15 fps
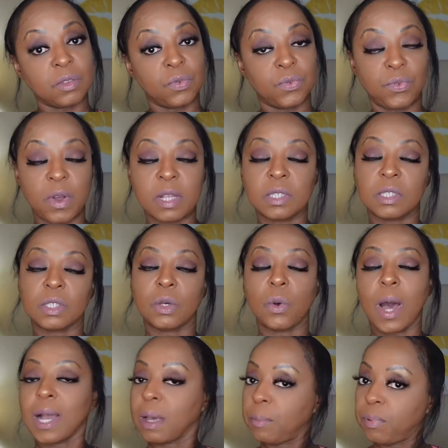the front so
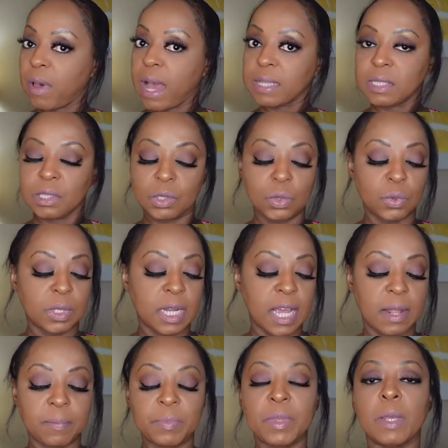I could practice doing
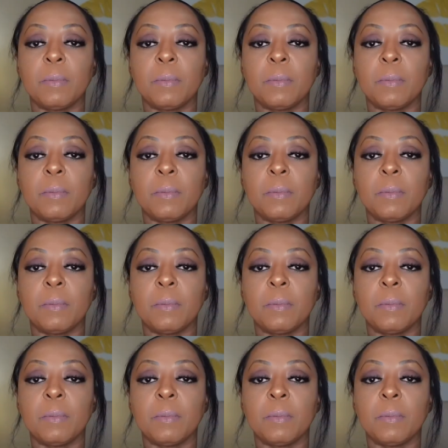that.